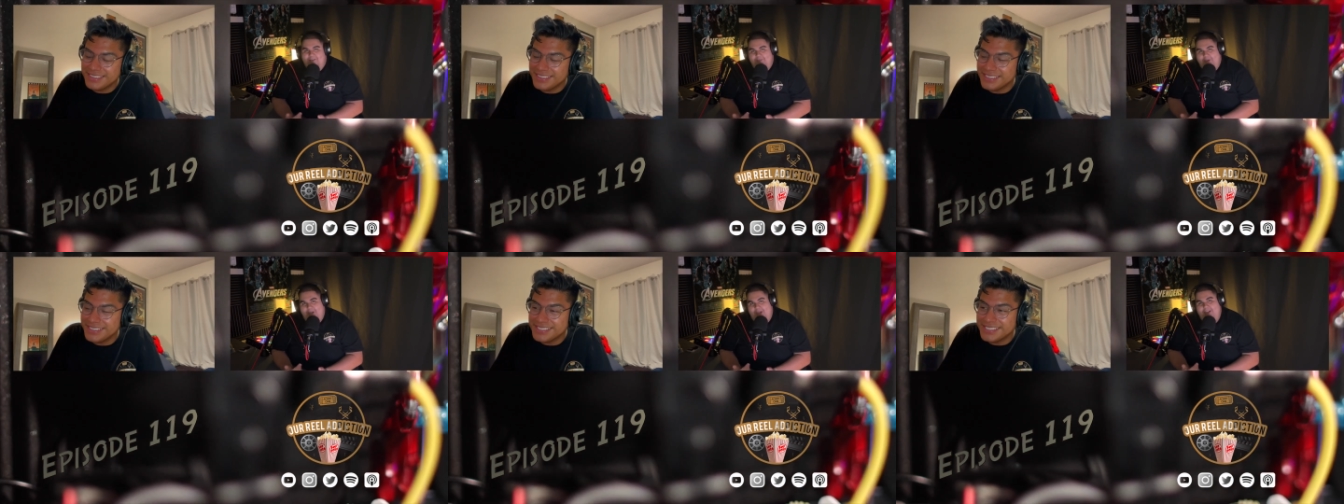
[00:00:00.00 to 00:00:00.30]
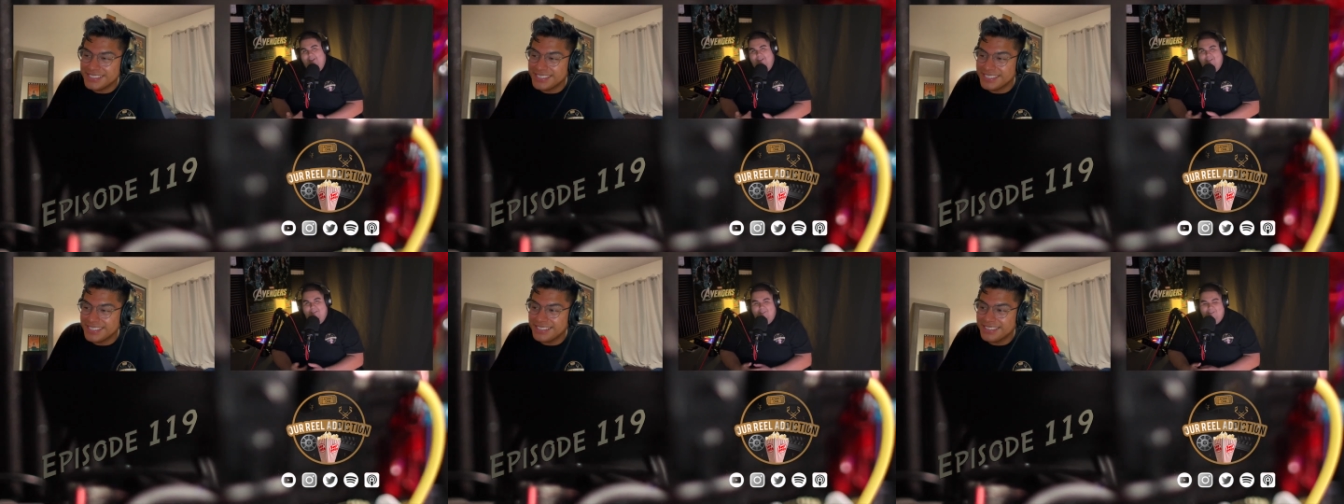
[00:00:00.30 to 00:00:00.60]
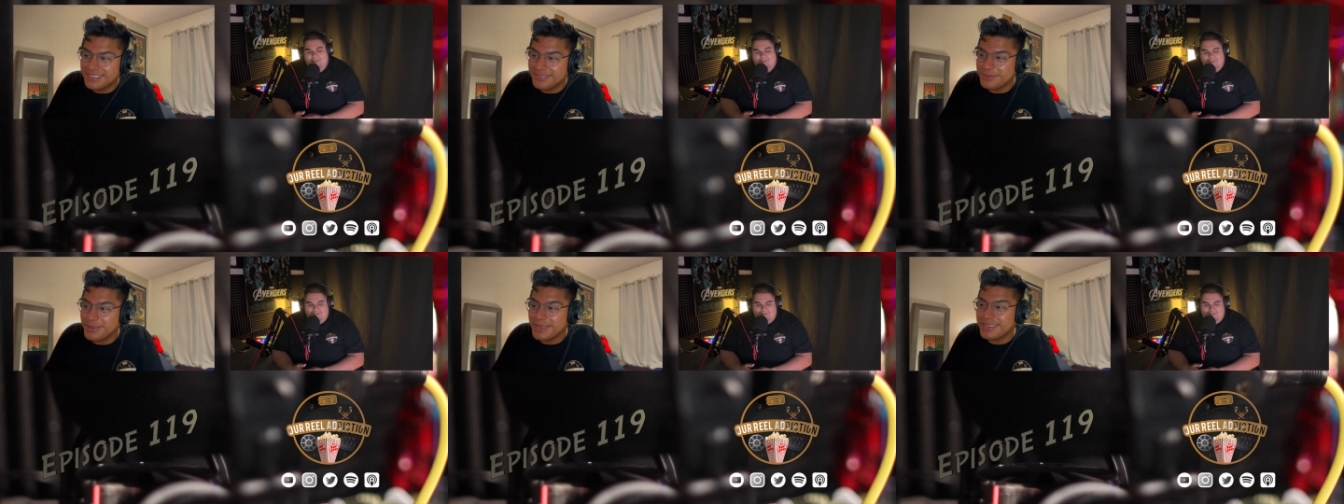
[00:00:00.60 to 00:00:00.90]

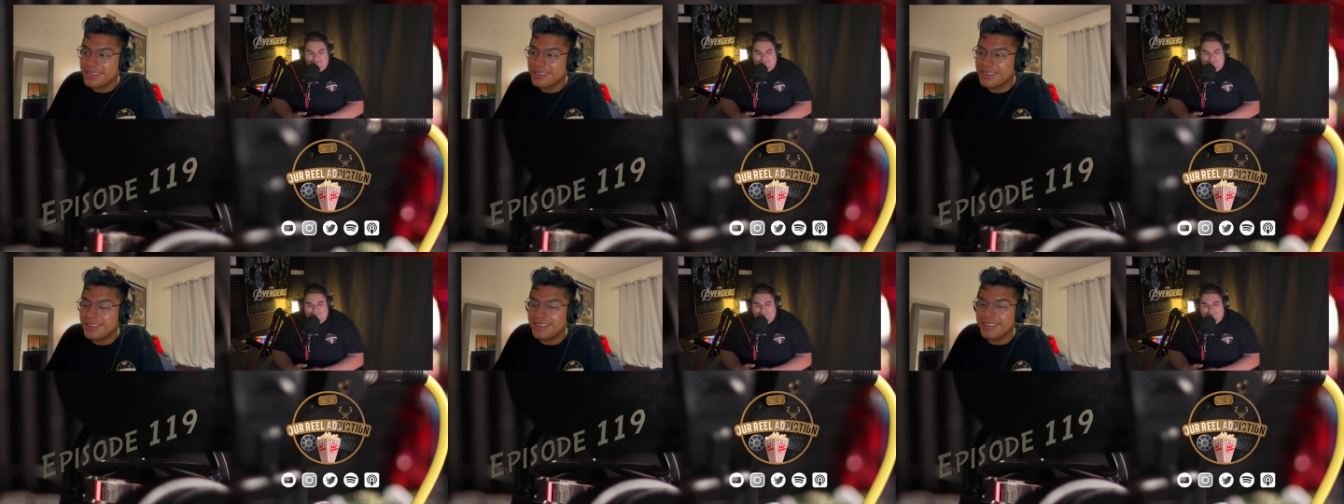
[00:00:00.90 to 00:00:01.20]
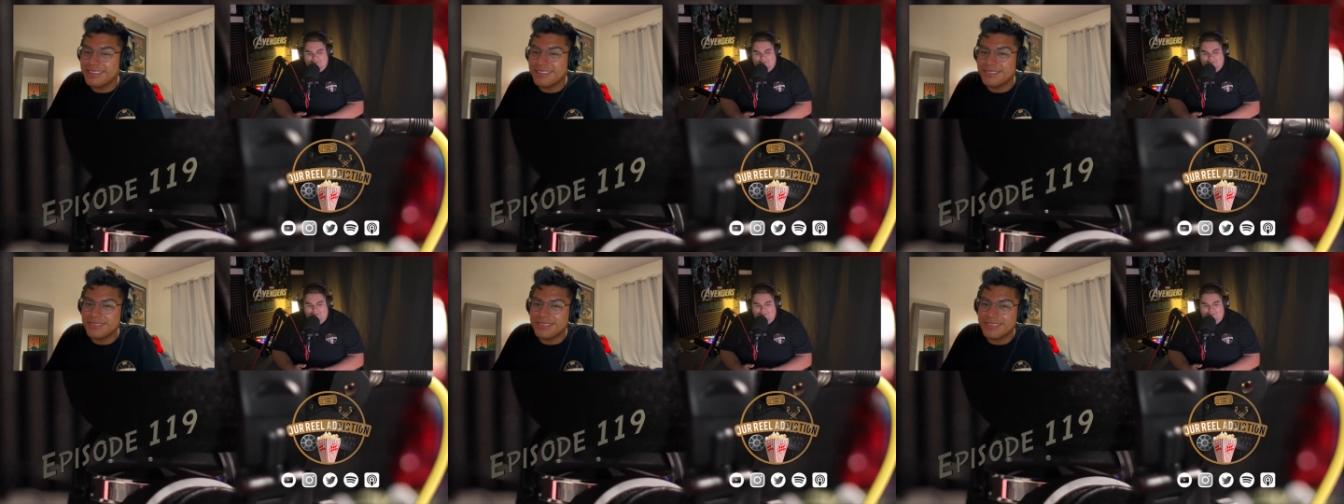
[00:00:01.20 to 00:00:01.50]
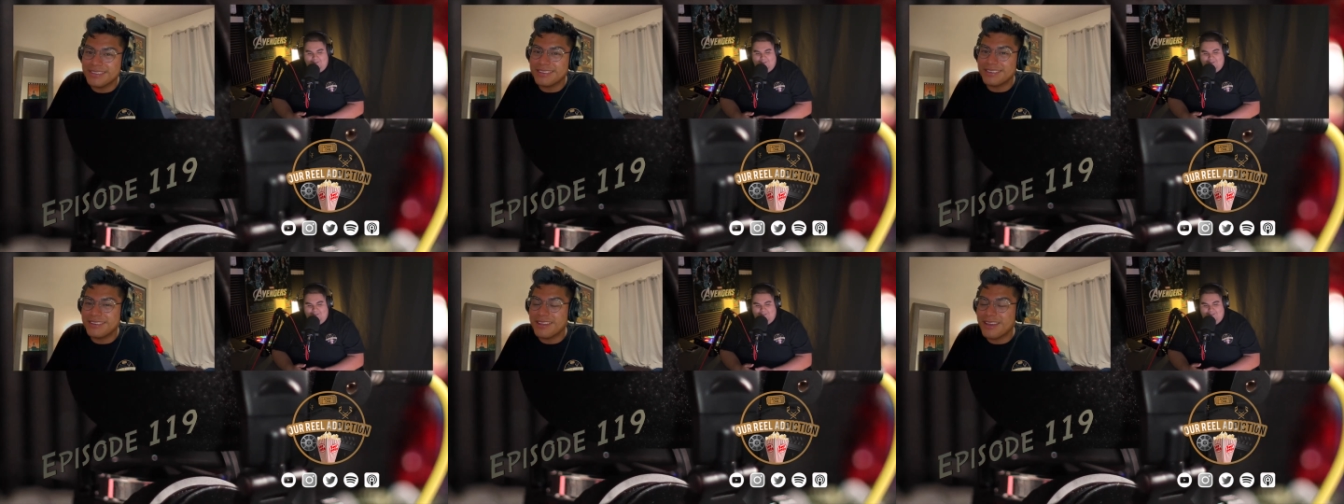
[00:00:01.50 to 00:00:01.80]
Listen, we cannot
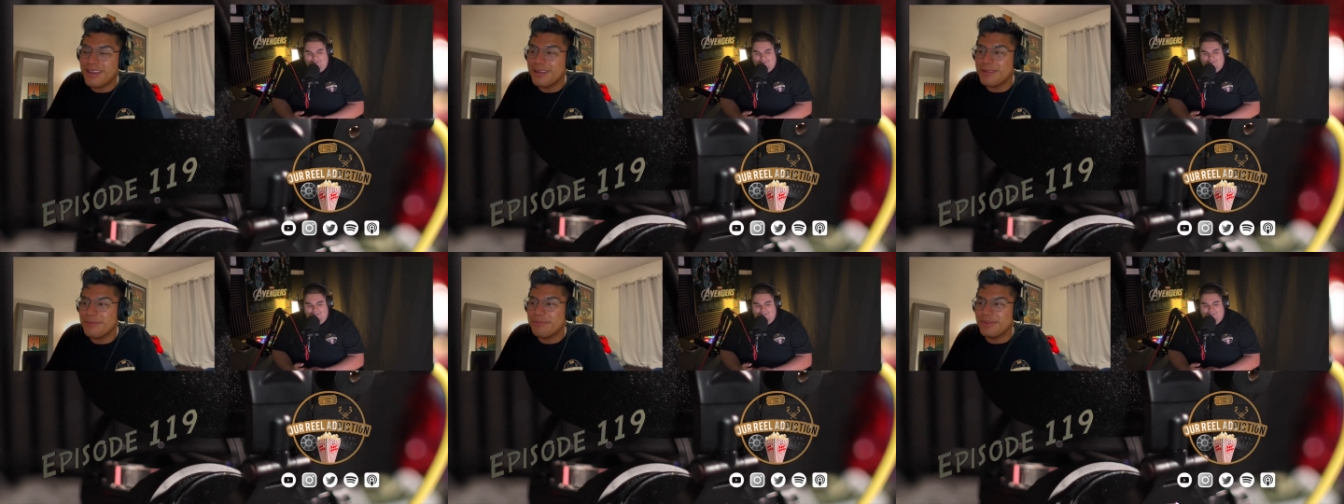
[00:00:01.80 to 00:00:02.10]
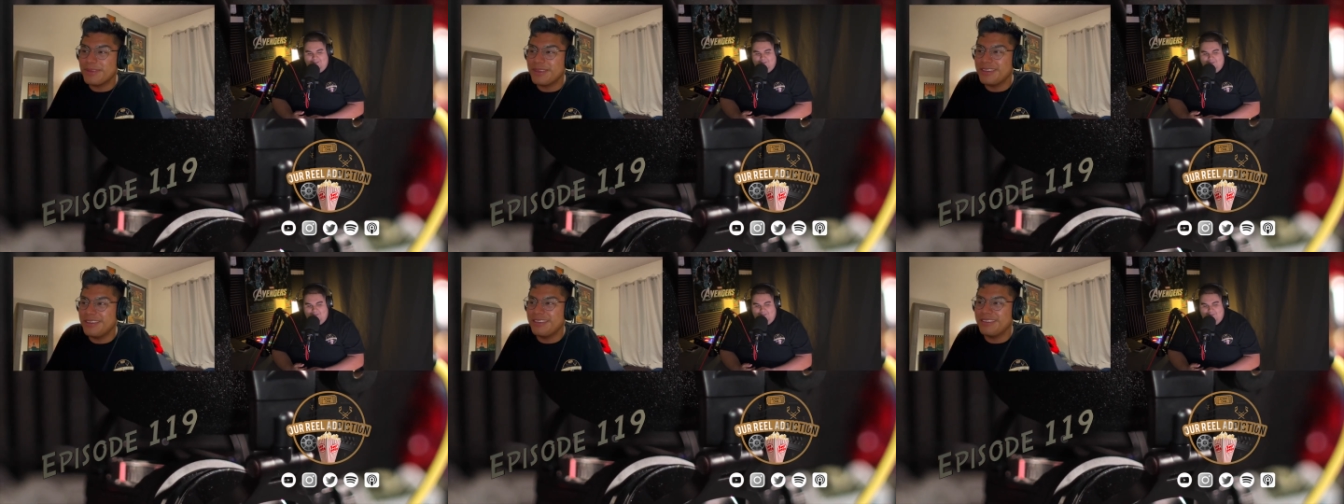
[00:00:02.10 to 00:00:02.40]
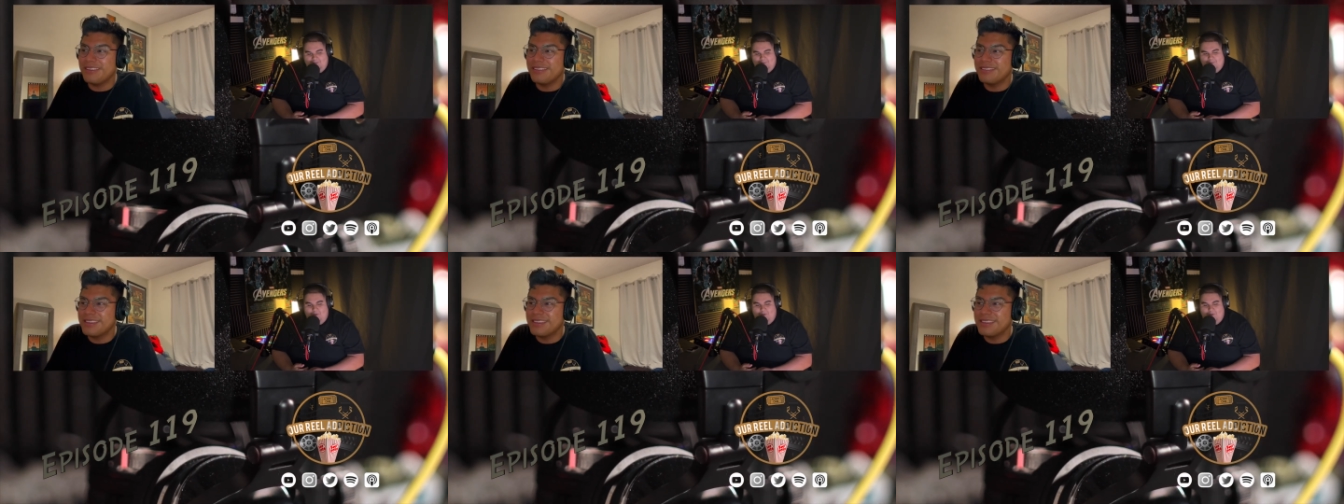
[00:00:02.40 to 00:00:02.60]
be Lizzo